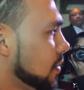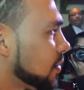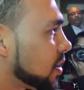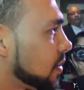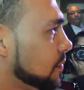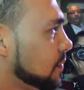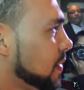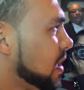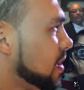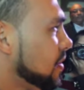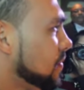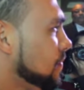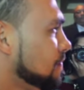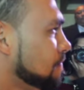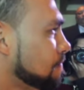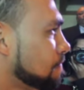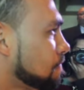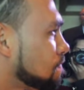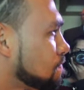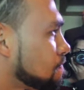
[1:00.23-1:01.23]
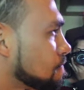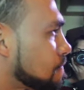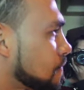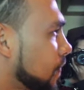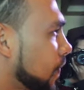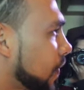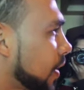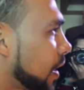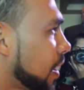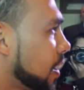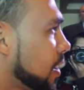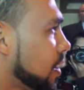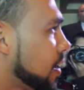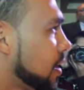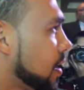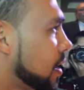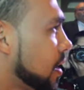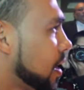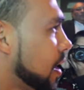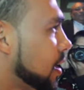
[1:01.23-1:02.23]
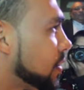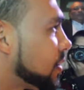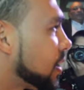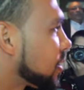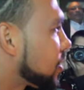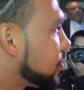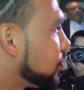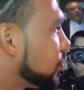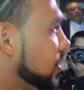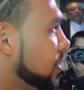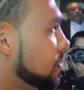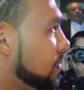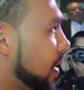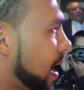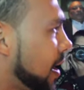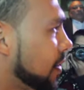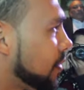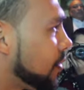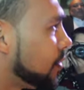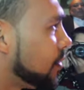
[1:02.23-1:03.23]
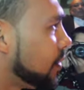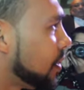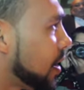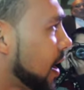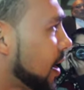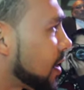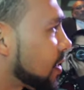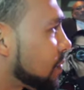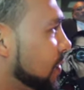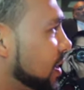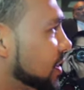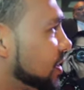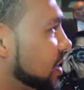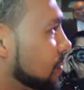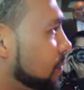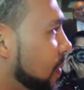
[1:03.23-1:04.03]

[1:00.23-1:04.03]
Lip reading: to me, it doesn't really matter as much as